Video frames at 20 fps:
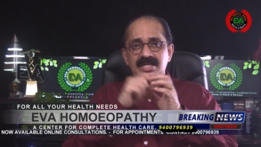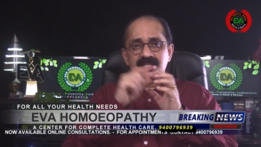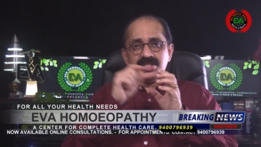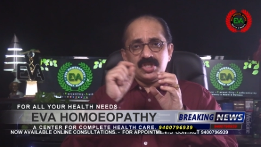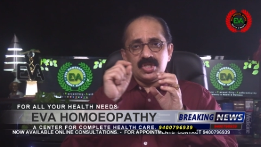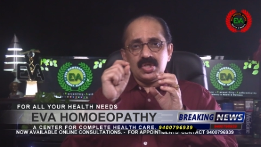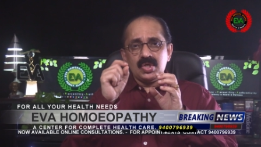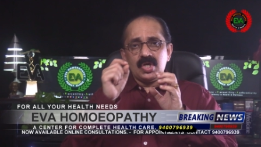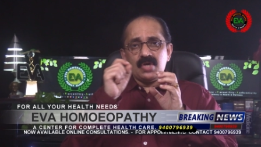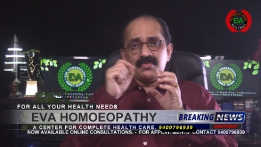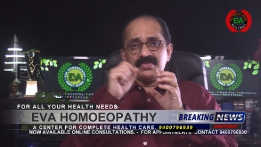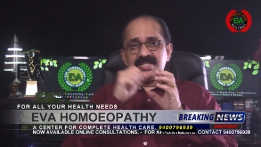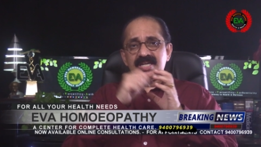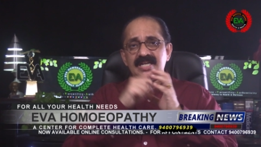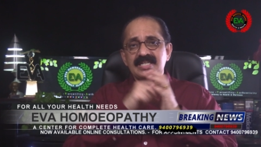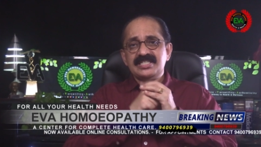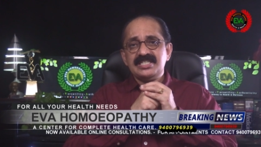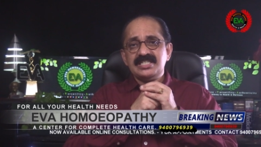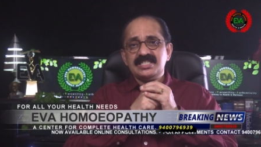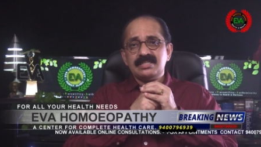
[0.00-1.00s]
Cinchona
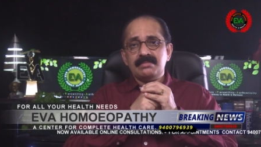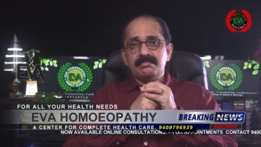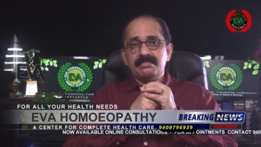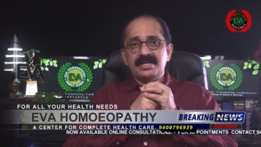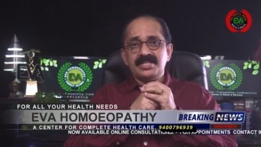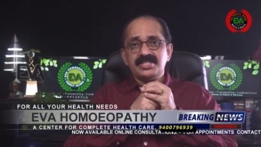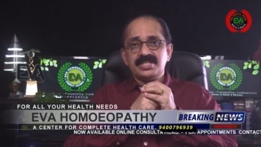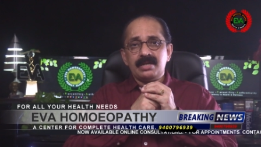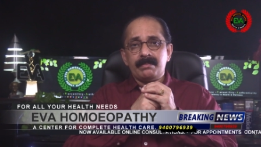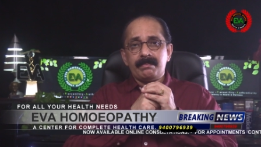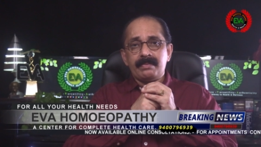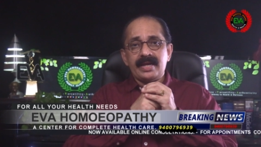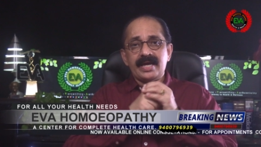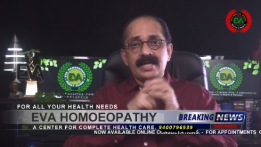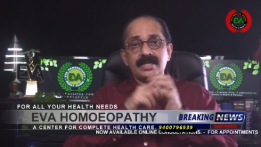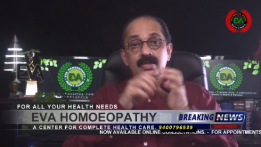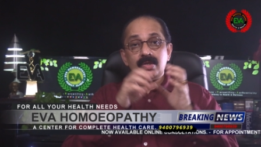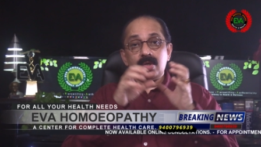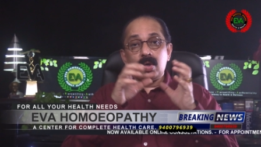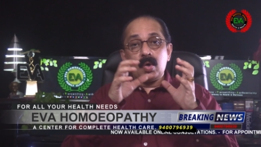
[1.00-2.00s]
officinalis is a medicinal
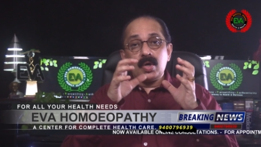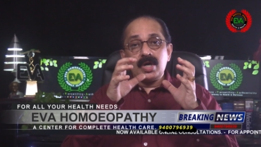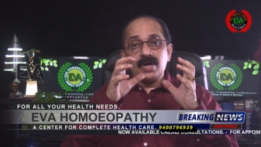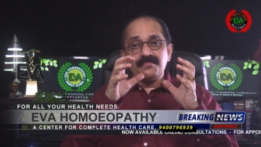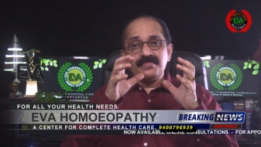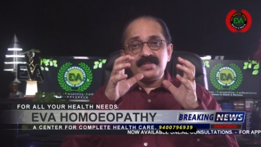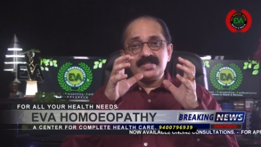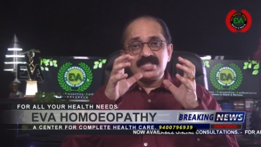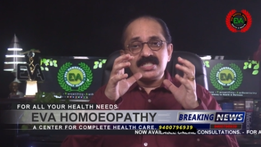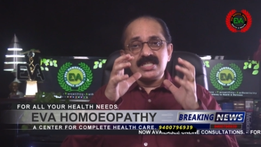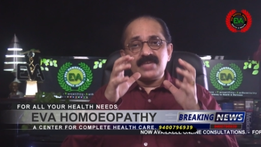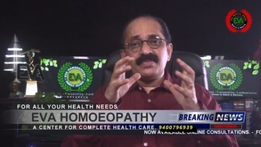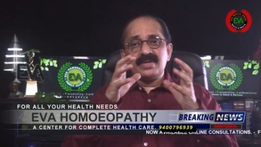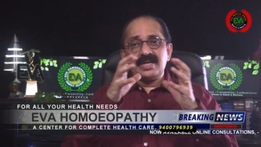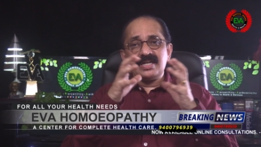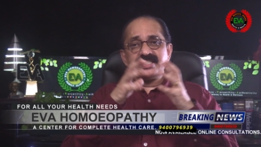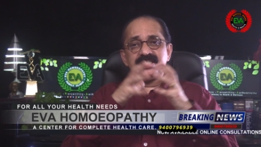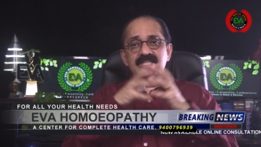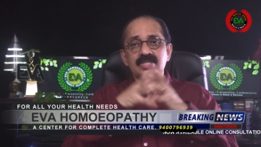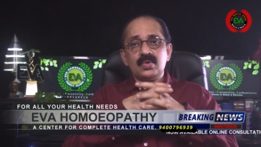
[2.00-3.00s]
plant, one of the
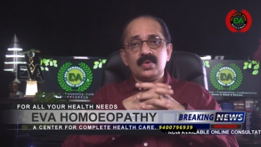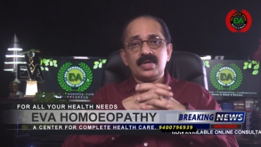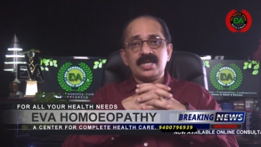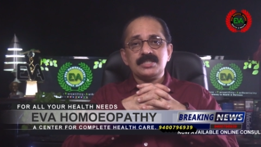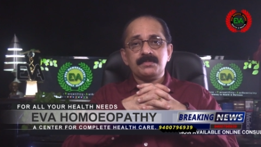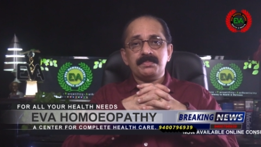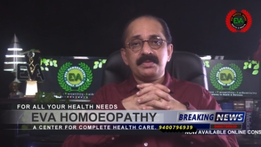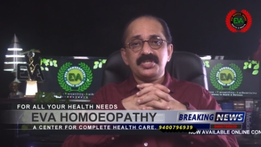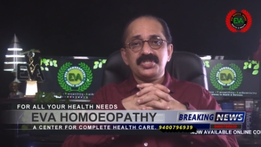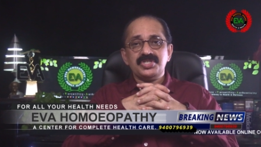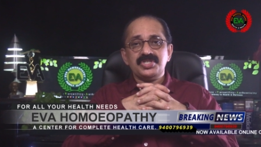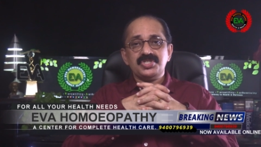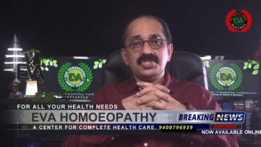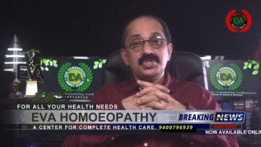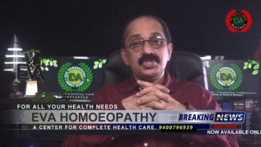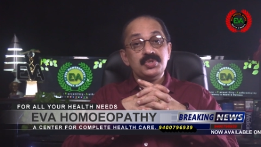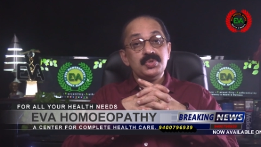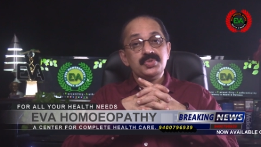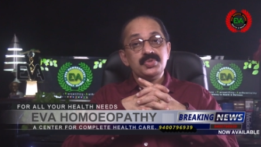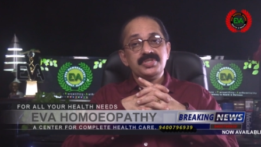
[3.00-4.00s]
several Cinchona
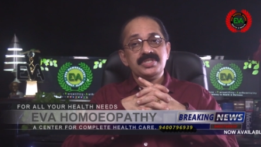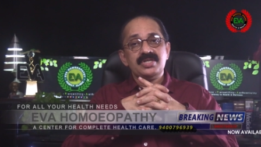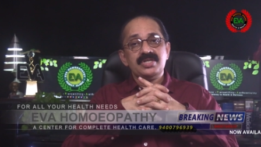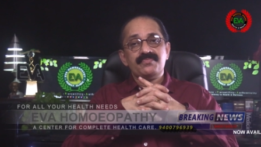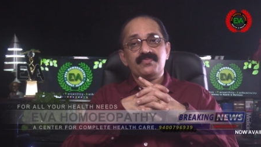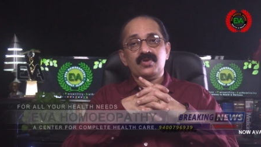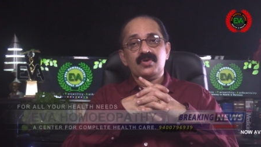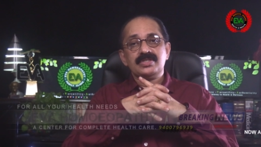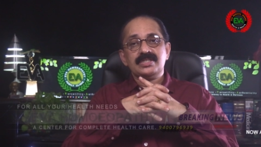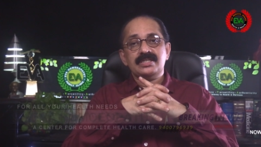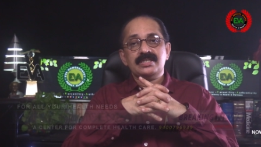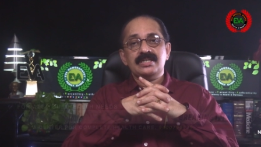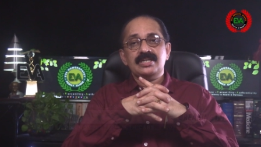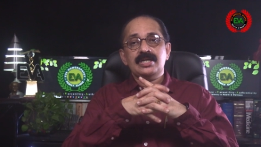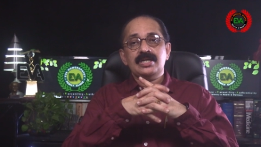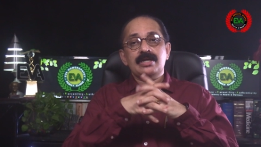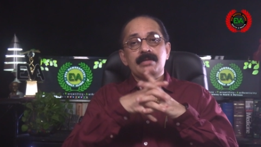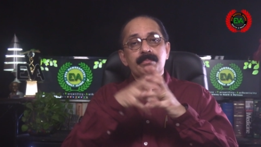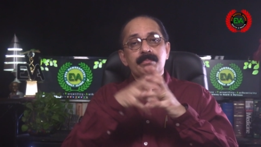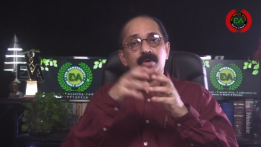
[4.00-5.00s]
species used for the
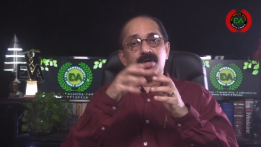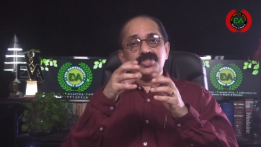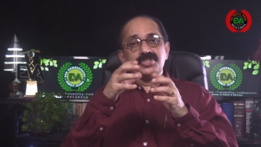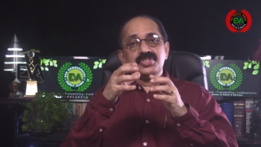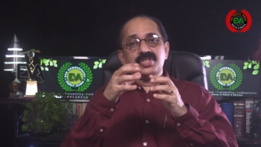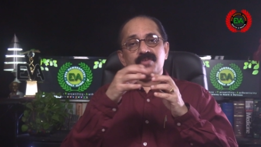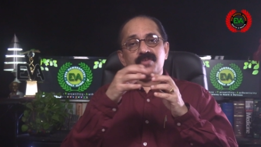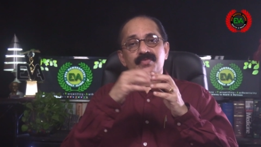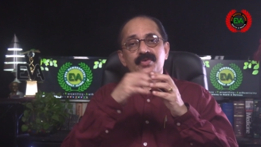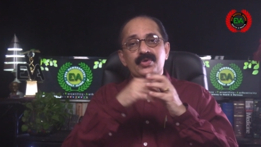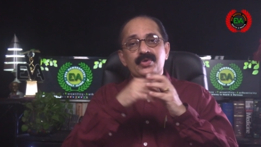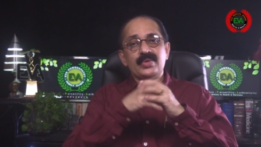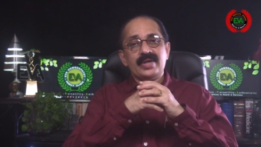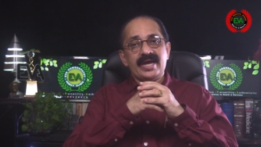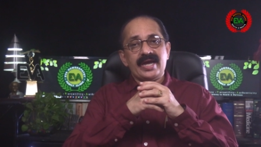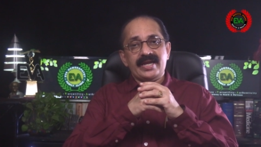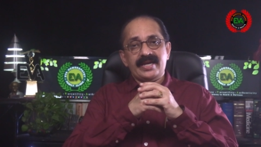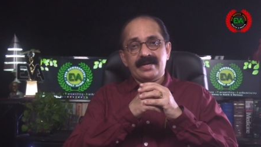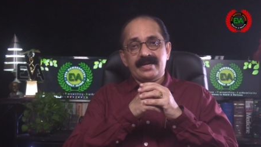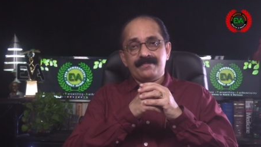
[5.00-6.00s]
production of
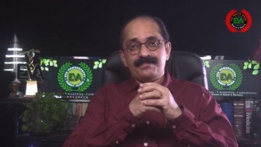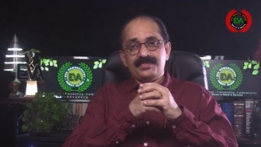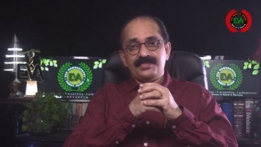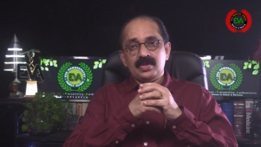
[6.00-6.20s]
quinine,